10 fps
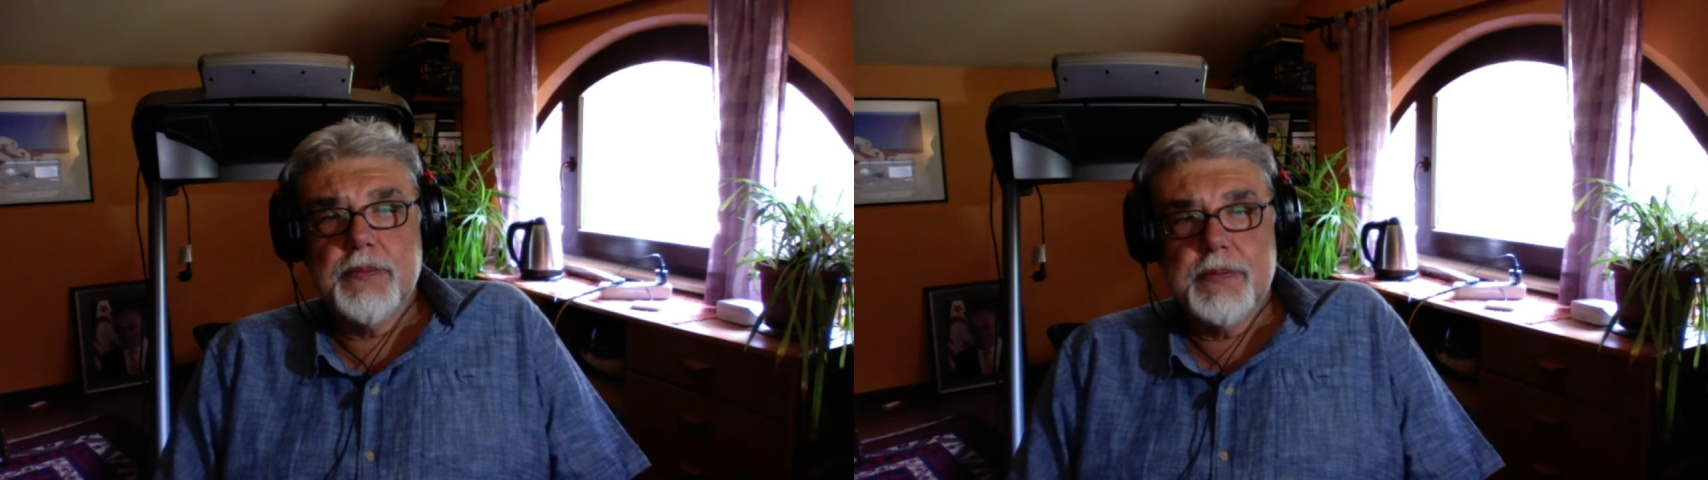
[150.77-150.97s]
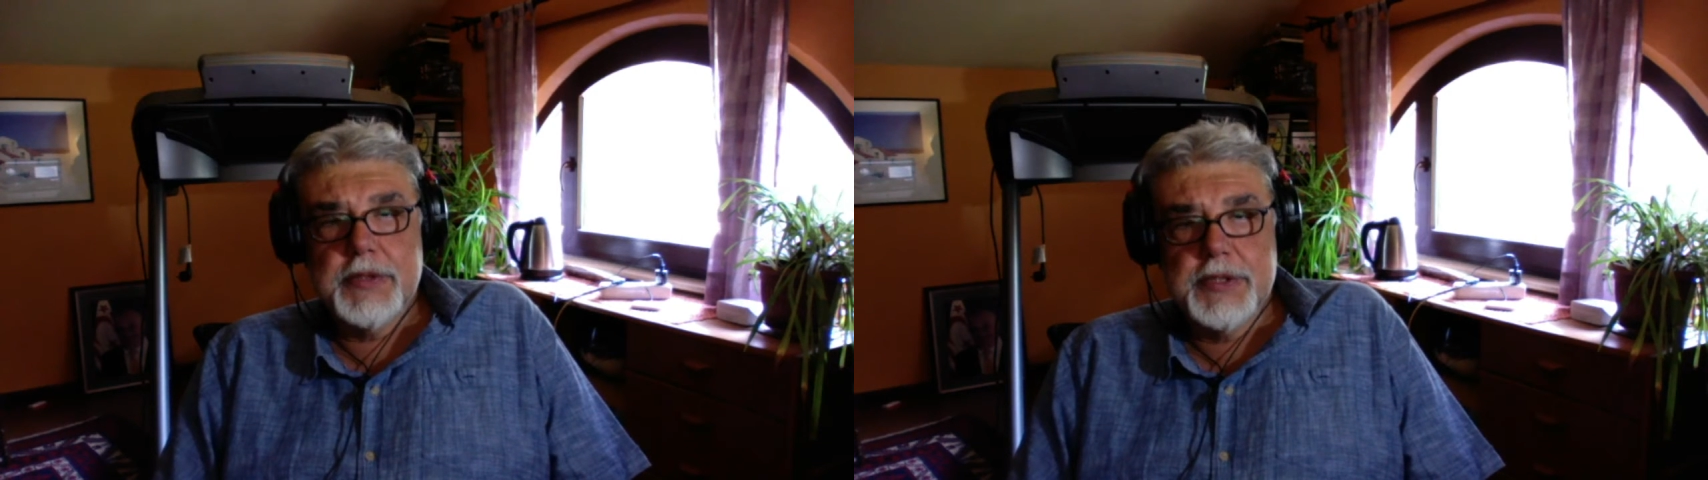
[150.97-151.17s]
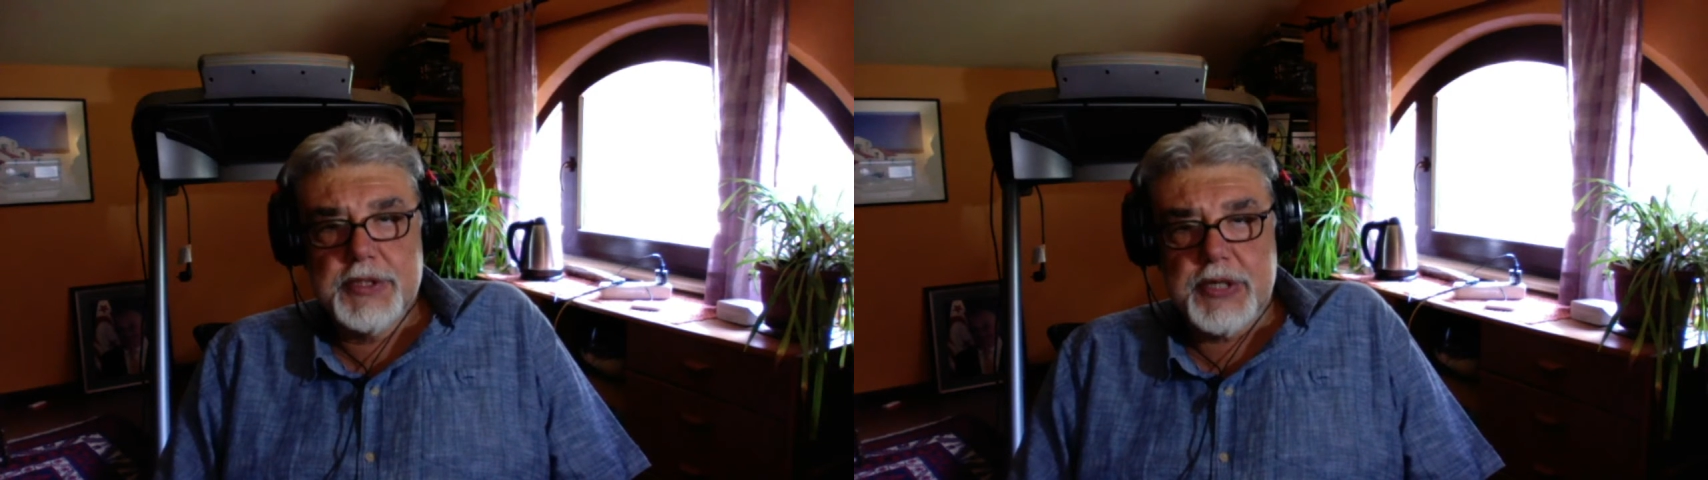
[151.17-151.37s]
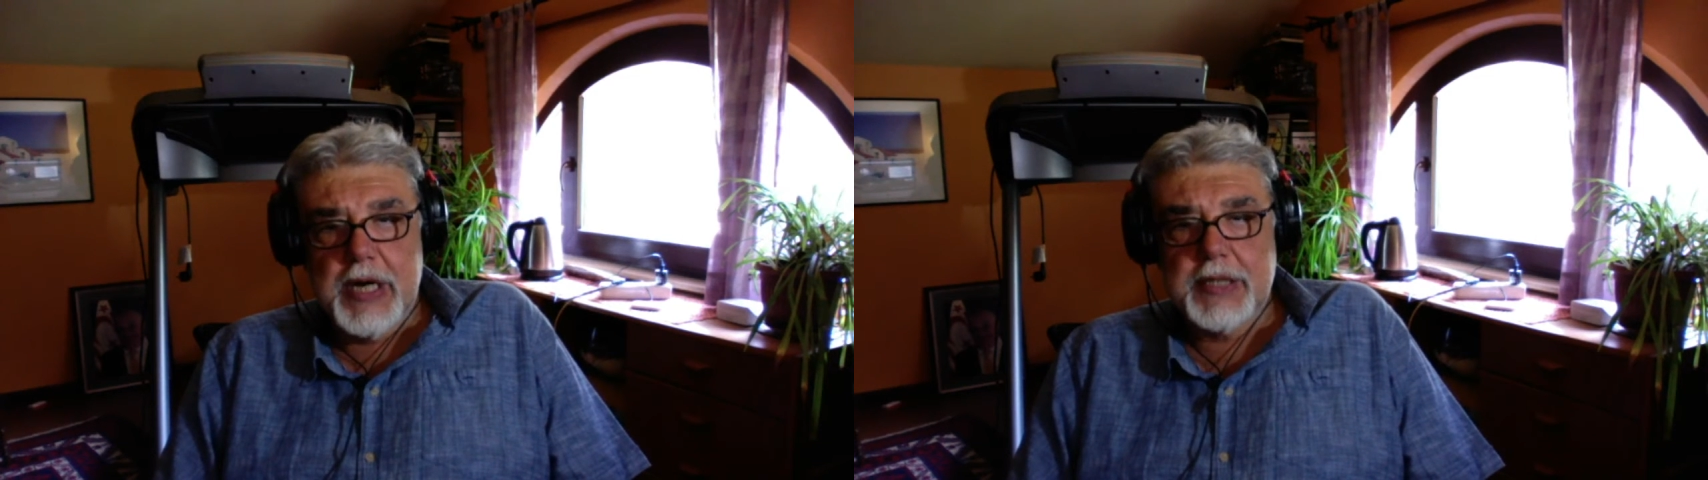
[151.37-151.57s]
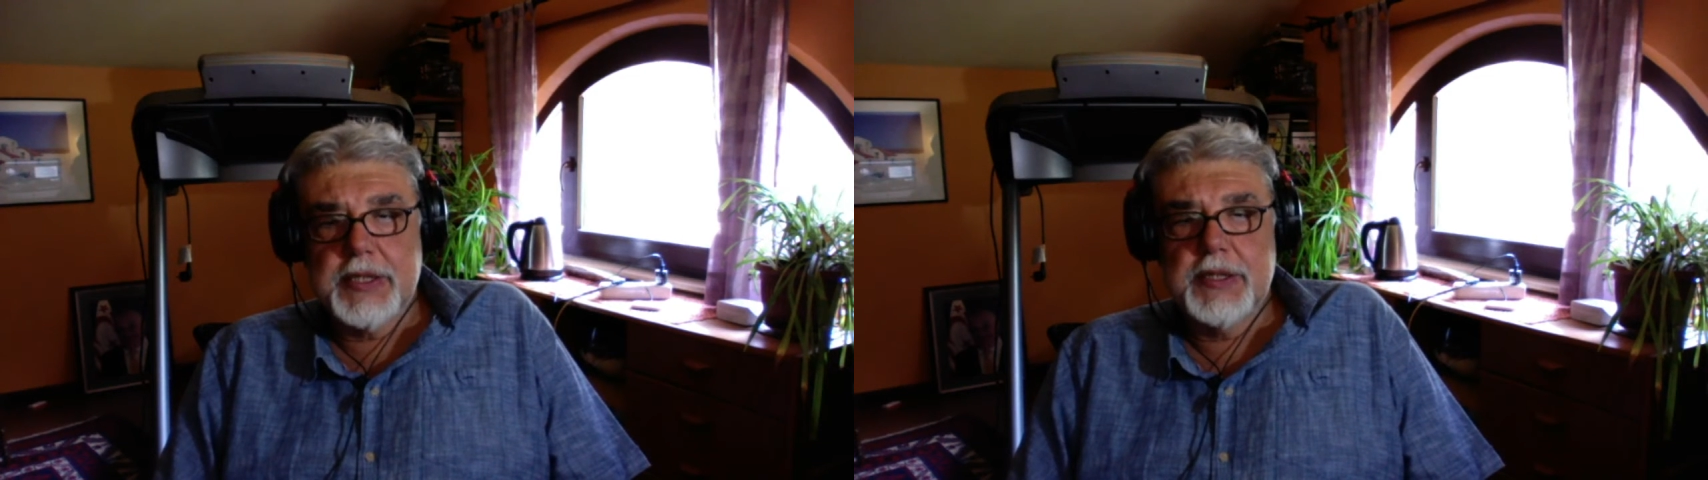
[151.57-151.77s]

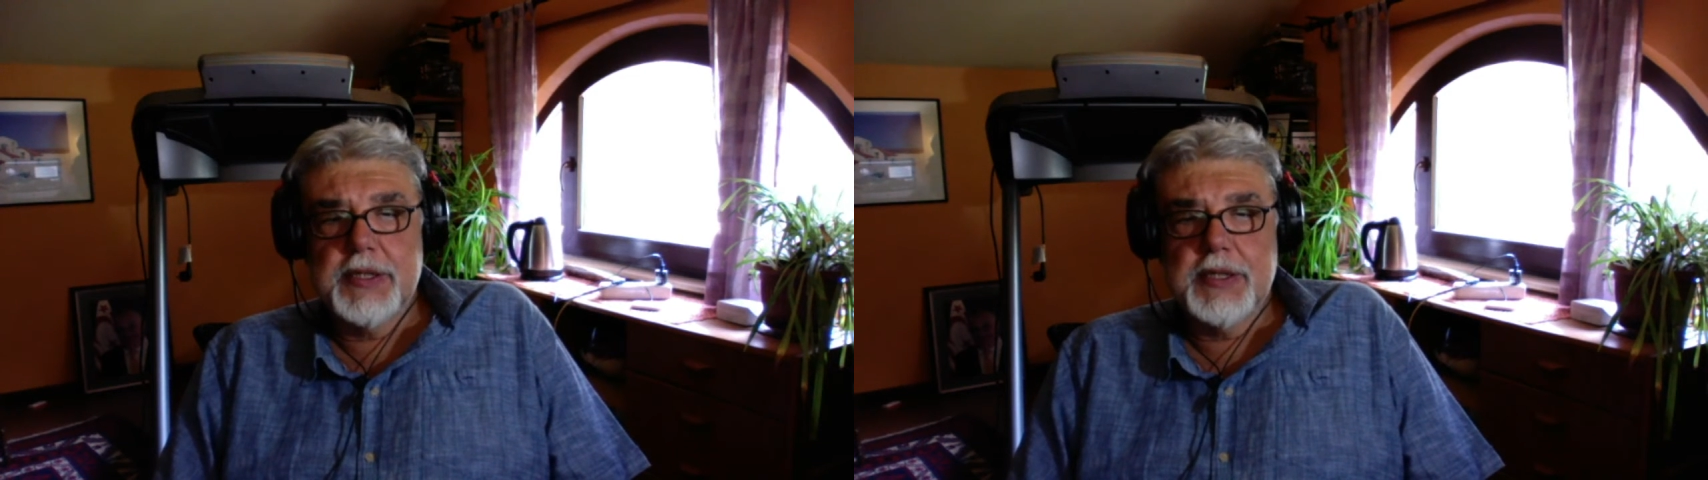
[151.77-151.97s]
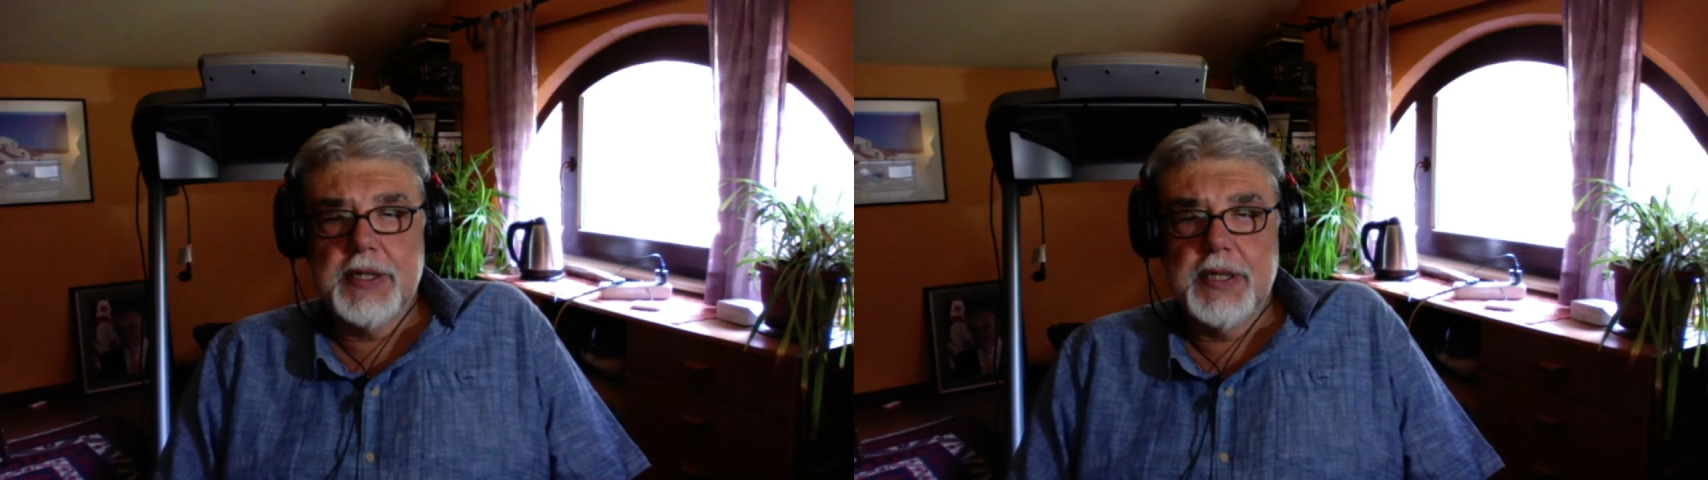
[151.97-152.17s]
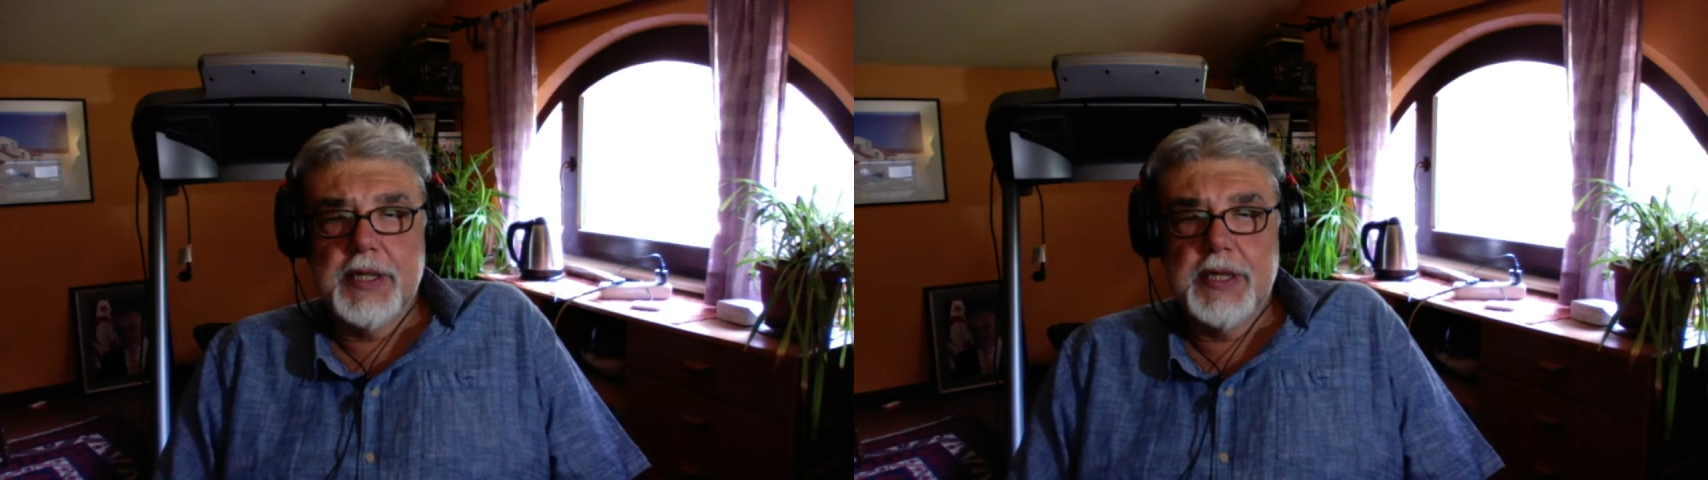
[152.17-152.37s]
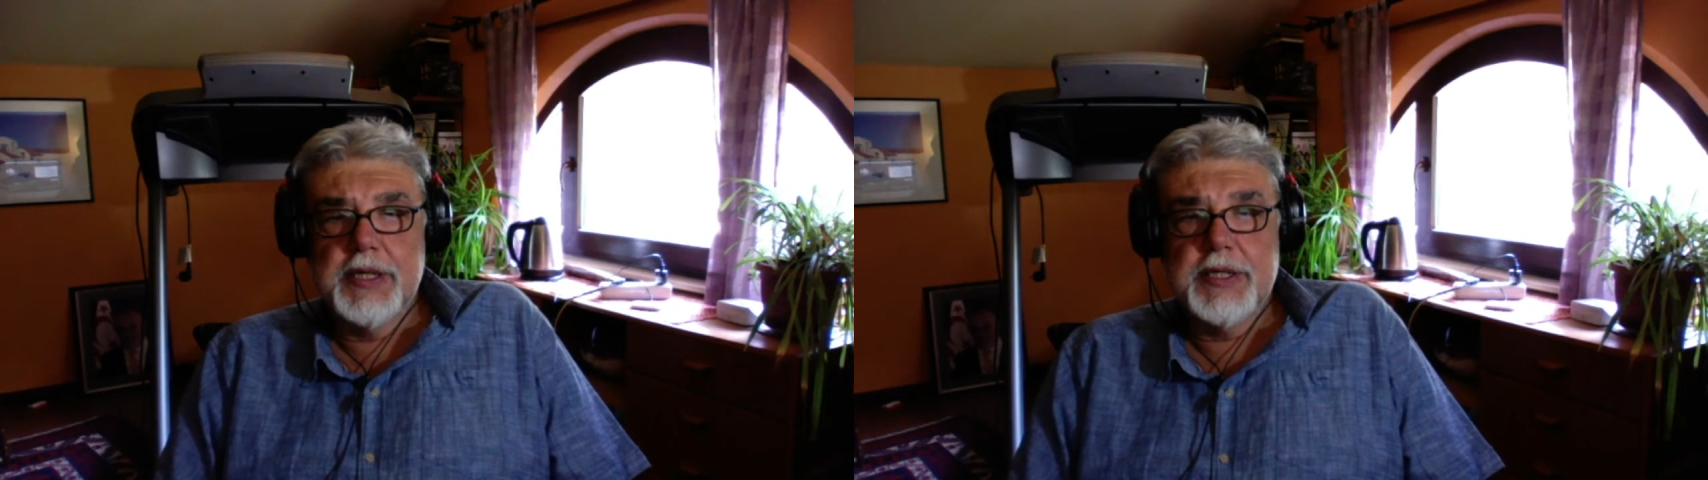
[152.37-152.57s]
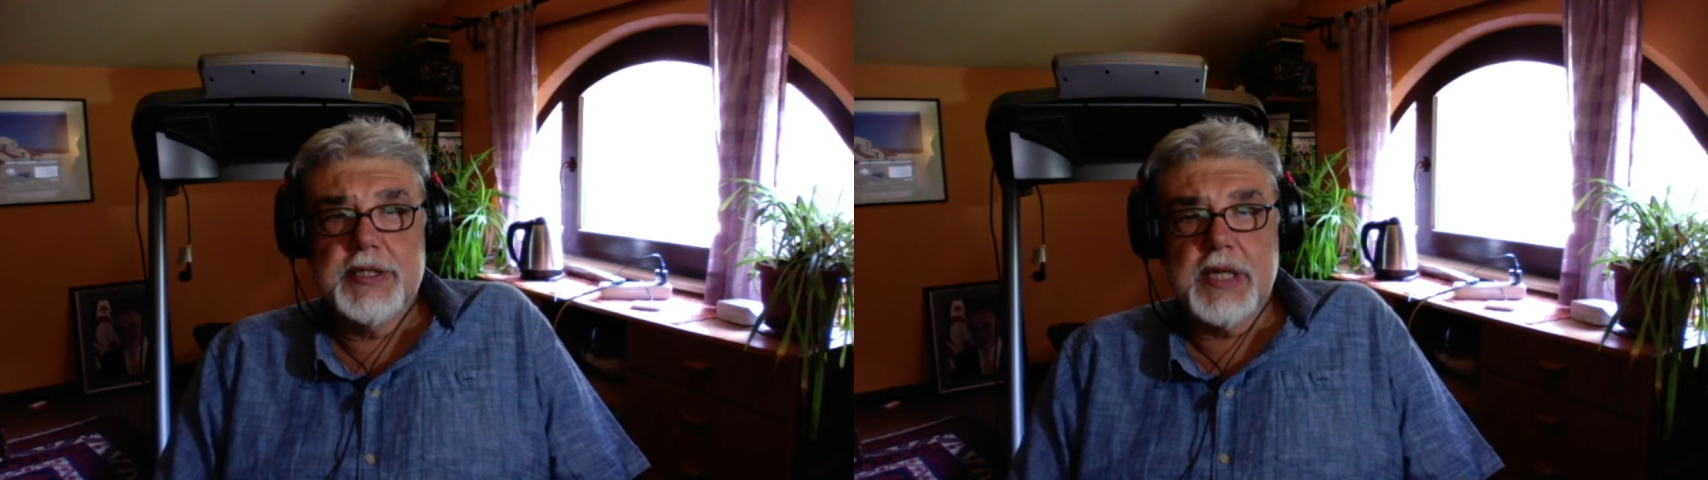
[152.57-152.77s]
instructed his